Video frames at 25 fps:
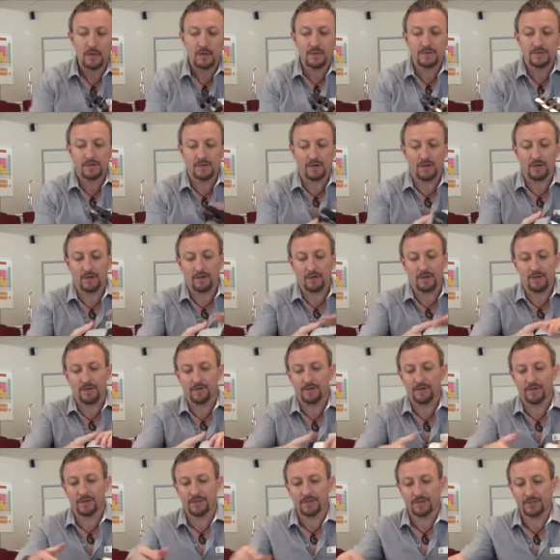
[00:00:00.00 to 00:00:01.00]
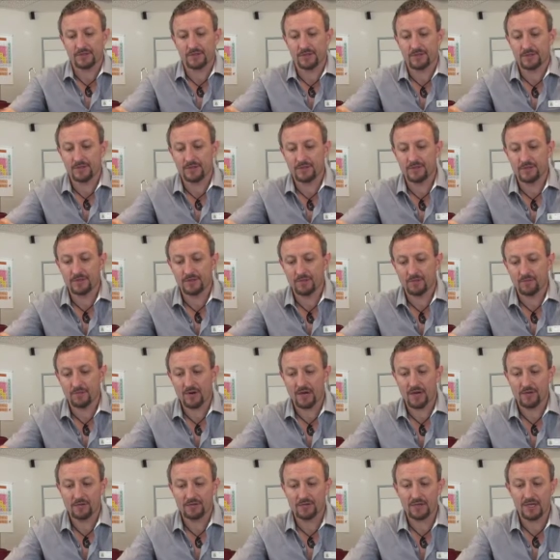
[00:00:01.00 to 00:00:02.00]
so if I just turn them
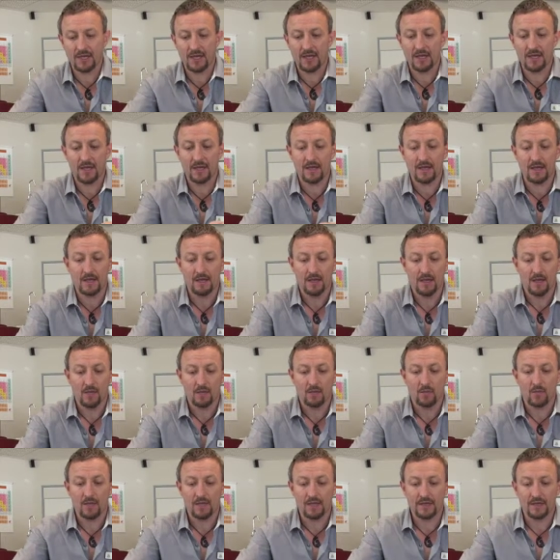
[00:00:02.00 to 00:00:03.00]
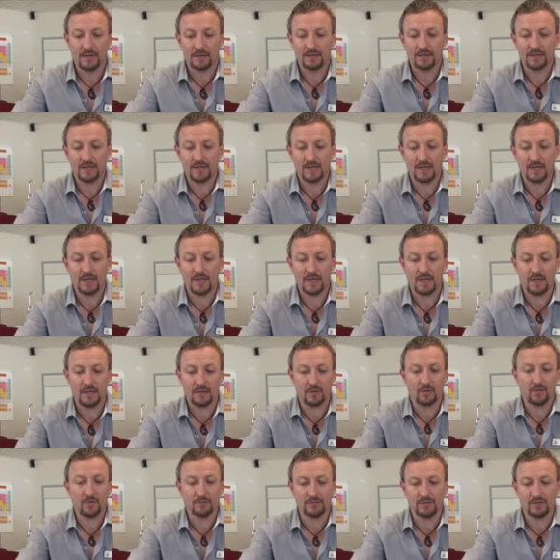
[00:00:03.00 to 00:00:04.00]
round here, we can see,
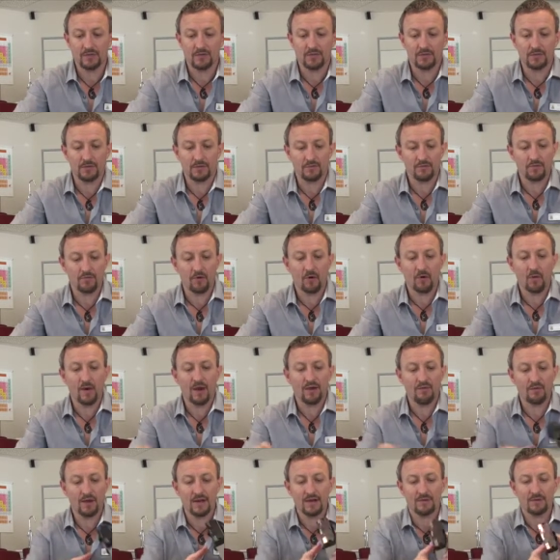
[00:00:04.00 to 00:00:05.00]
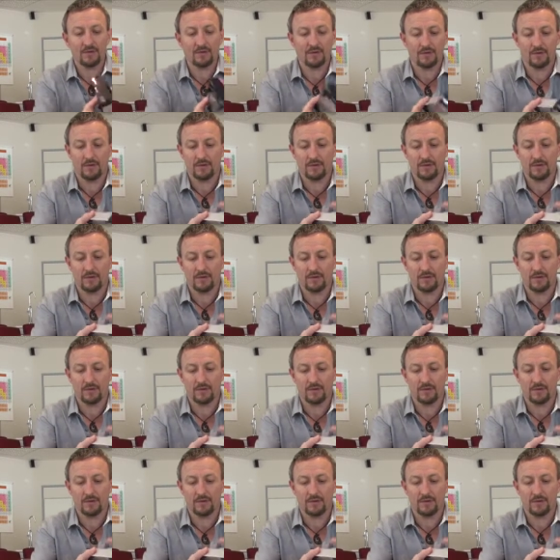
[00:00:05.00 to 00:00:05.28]
whoops, got them the wrong way around.